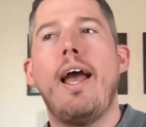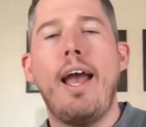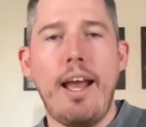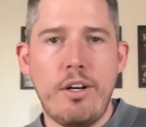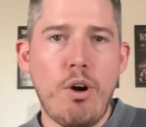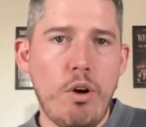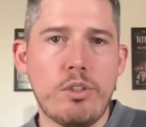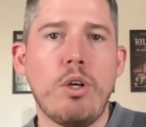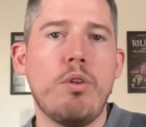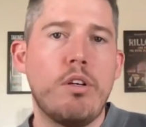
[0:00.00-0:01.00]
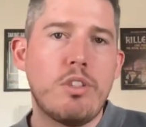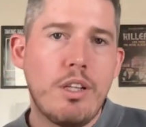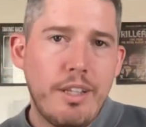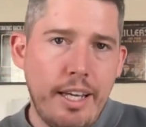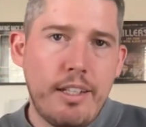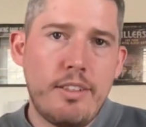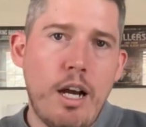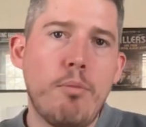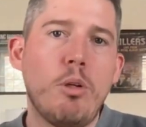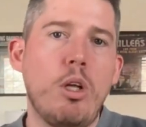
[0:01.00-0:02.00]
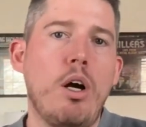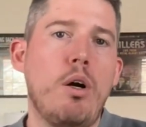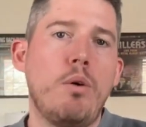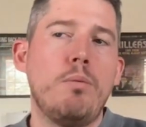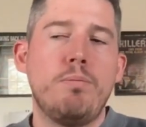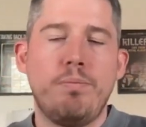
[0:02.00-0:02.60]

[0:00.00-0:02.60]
And also there's a link down below